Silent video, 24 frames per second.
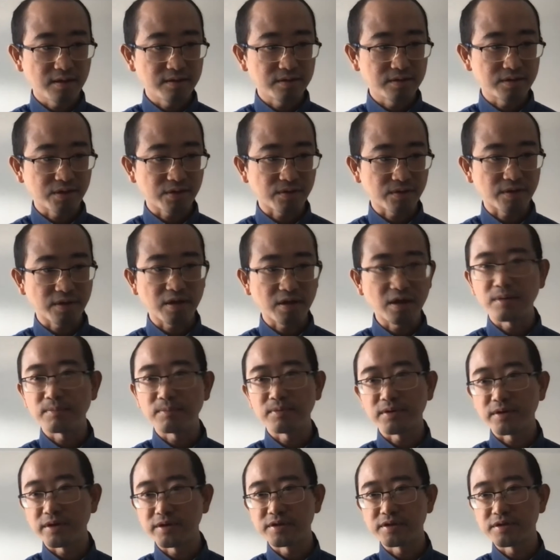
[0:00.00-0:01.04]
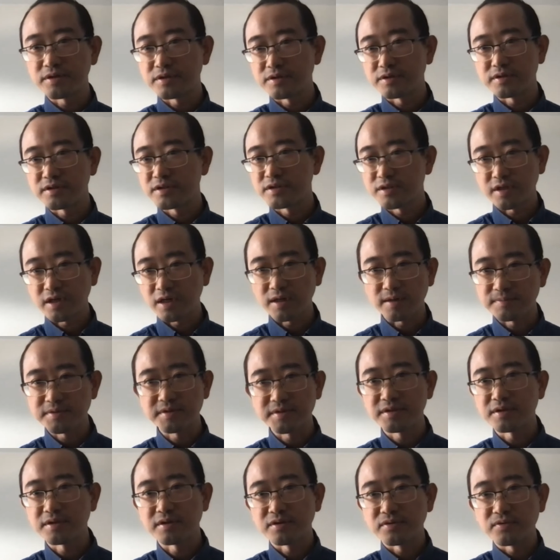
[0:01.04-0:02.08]
during compilation
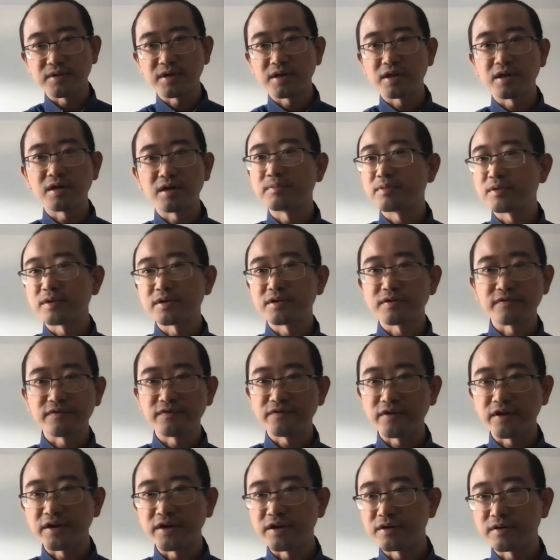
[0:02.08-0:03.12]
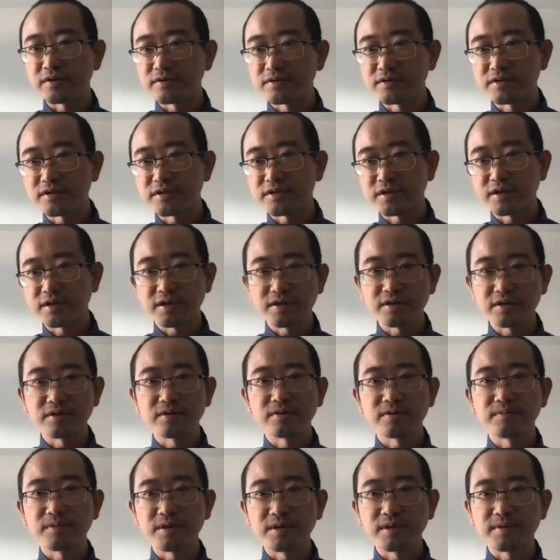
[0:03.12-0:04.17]
steps, when compilation fails, like,
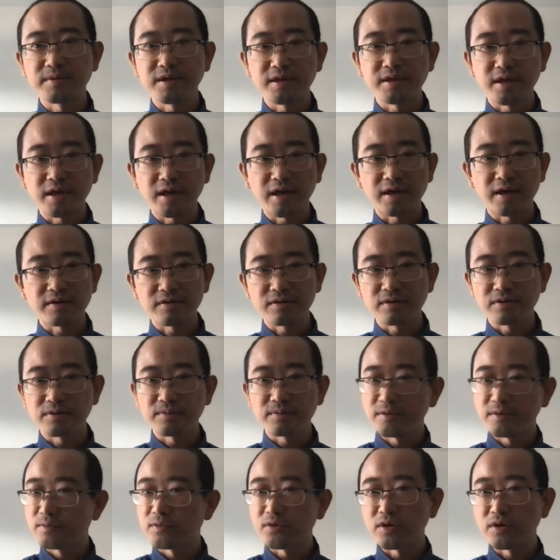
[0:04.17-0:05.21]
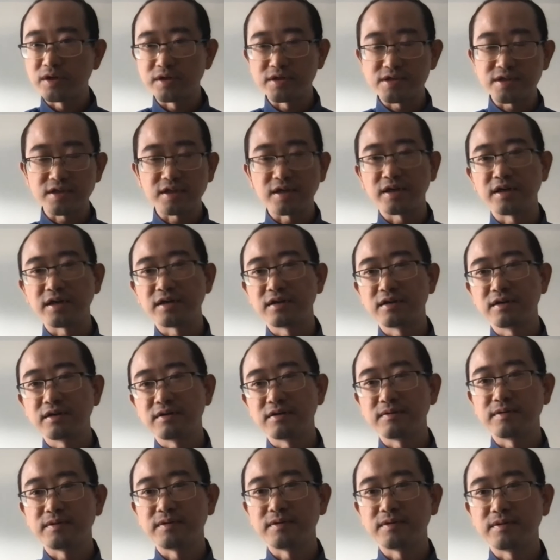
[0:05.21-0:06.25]
maybe add a little bit more insight
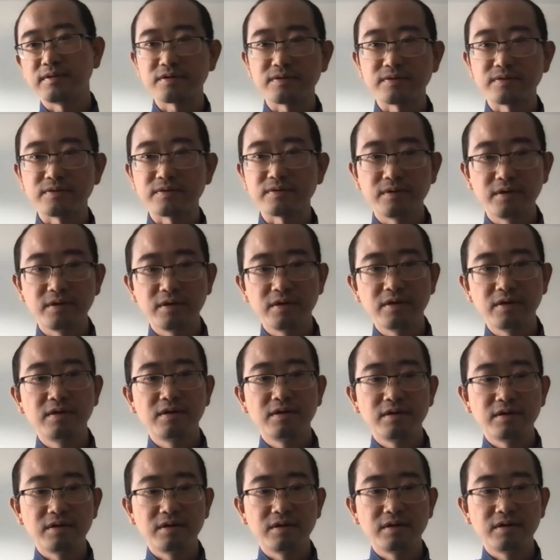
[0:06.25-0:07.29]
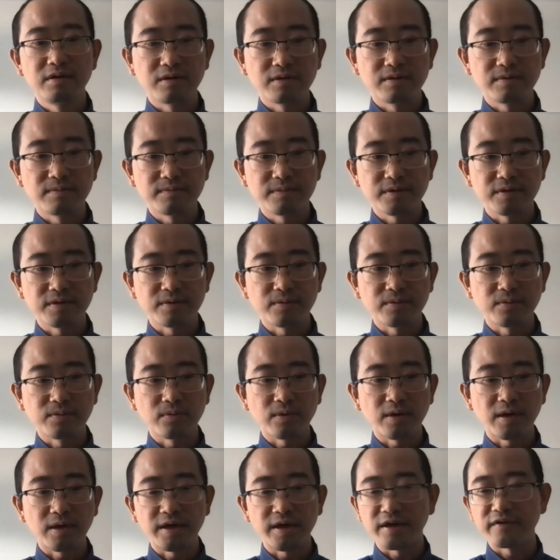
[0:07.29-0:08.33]
into,
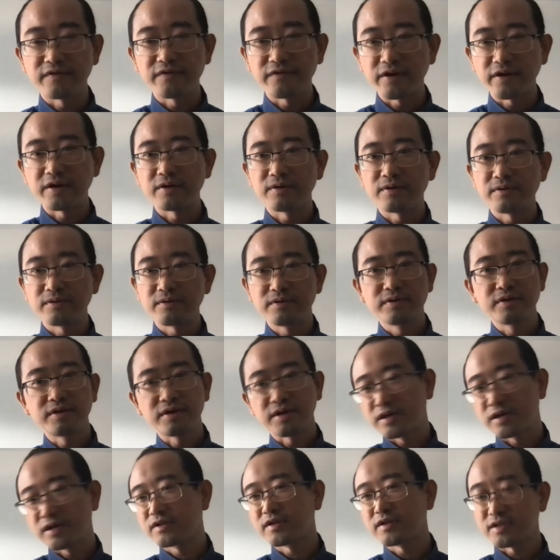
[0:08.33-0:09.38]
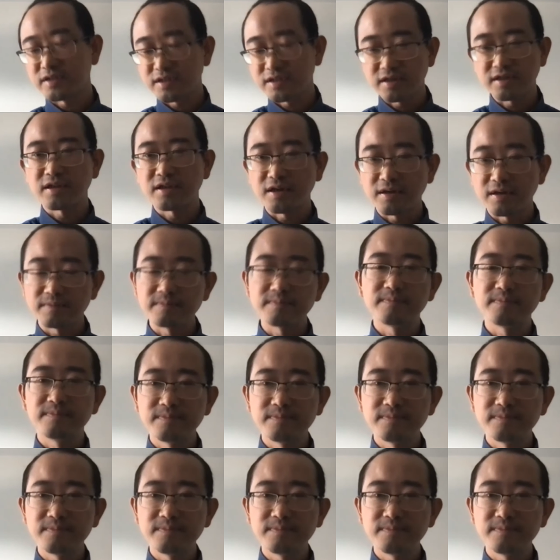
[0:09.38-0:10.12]
why it failed. Yeah, things like that.